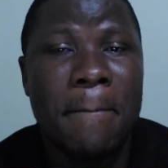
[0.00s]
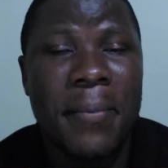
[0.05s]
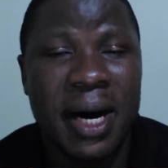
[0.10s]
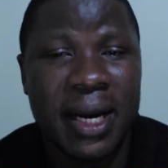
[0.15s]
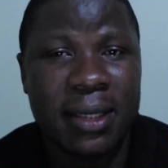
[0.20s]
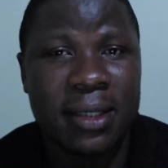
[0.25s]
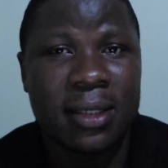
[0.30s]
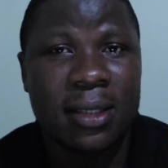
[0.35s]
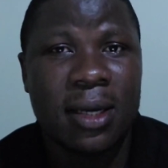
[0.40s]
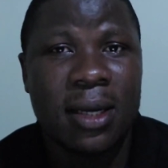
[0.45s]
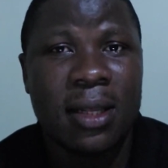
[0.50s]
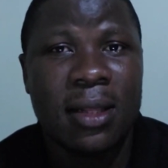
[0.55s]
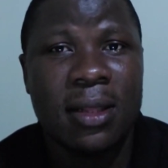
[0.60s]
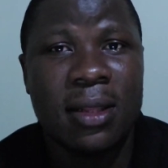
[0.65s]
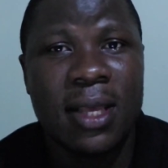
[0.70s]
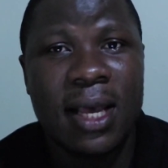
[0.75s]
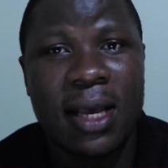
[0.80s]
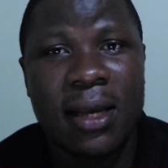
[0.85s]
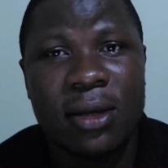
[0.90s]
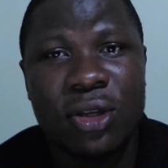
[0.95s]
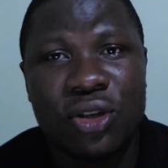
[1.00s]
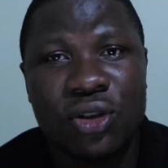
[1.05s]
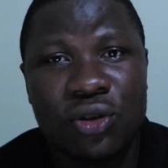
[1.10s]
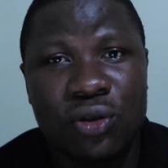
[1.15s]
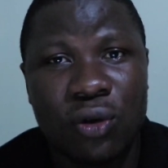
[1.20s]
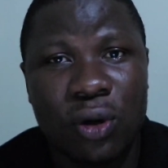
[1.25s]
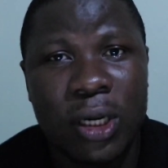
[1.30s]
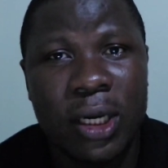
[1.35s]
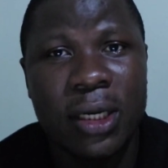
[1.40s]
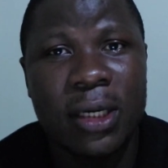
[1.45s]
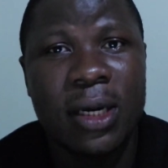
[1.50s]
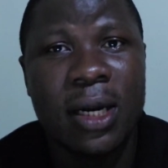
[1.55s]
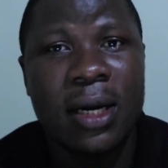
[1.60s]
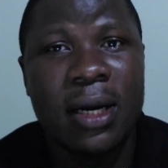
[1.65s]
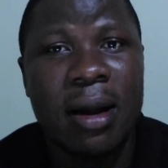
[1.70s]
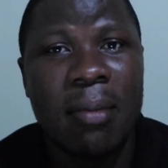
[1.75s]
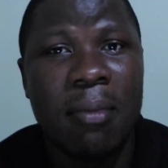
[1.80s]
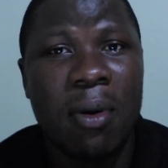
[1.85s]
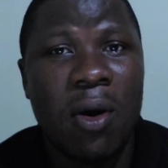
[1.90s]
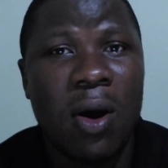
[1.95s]
but their solid
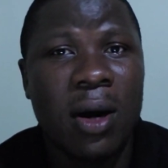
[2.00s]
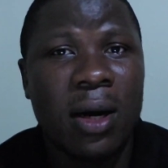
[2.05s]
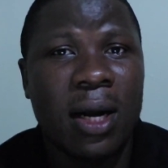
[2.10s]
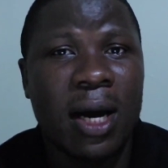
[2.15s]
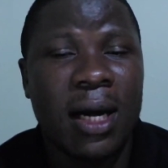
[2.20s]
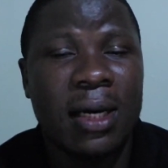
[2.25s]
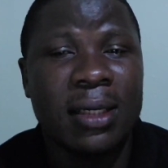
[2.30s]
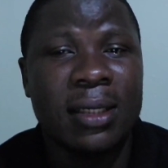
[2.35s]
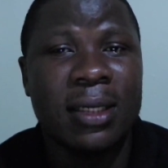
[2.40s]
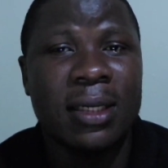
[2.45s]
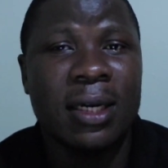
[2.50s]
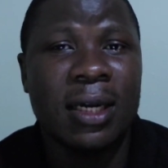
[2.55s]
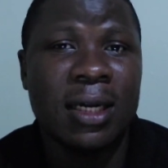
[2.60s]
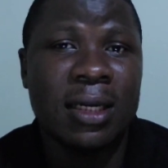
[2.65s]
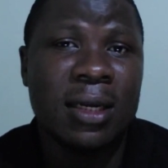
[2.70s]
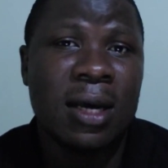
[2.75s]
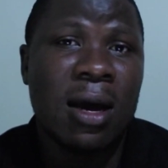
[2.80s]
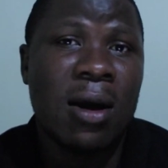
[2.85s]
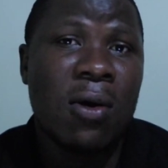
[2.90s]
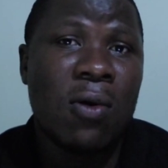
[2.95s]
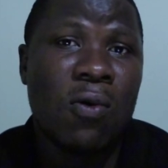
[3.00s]
#1 candidate